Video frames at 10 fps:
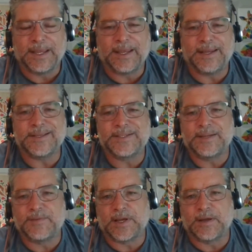He doesn't
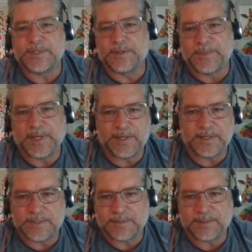even come to the
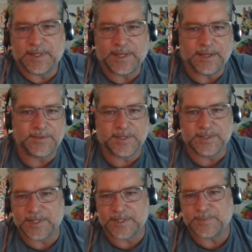meetings. He goes
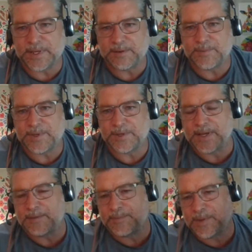on Touchplan. When do
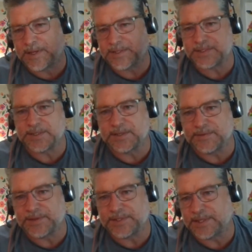I have appliances
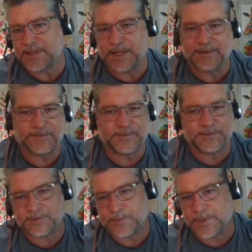delivering to
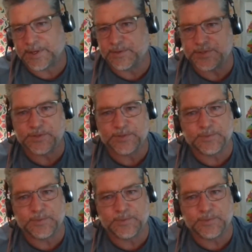F302?